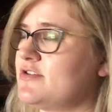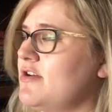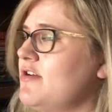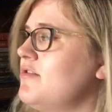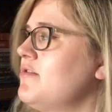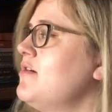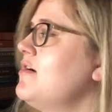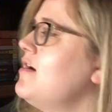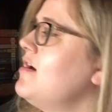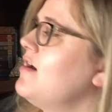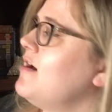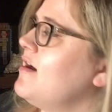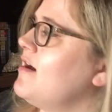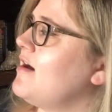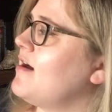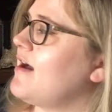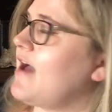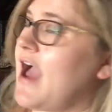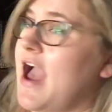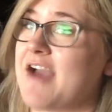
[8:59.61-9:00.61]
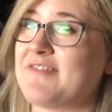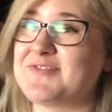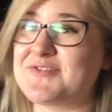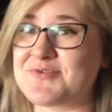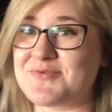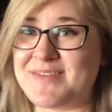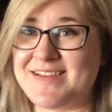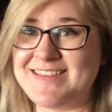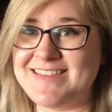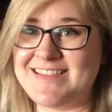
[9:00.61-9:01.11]
show. Haven't
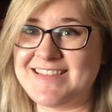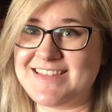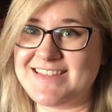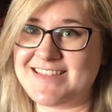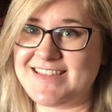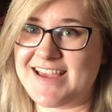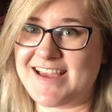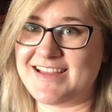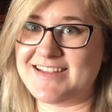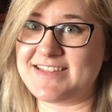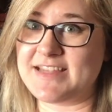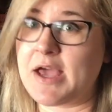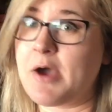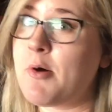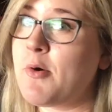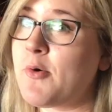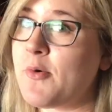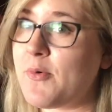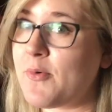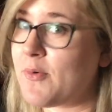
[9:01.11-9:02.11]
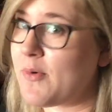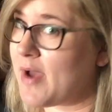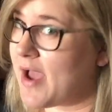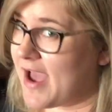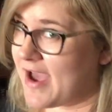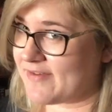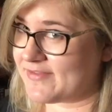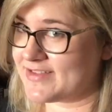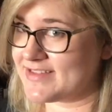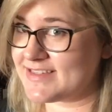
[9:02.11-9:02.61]
read this yet.
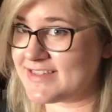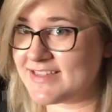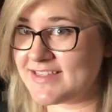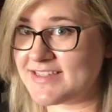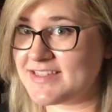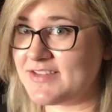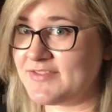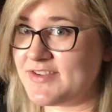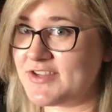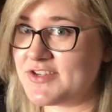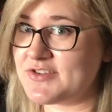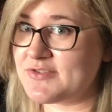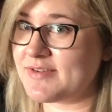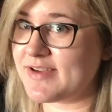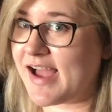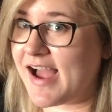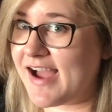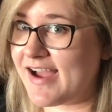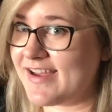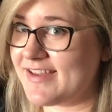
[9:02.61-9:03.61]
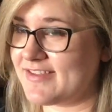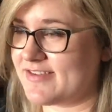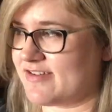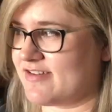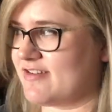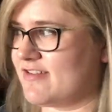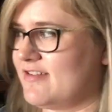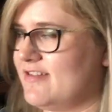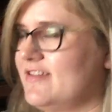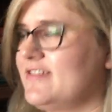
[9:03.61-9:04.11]
Haven't seen the TV show
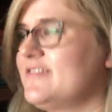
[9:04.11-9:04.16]
either.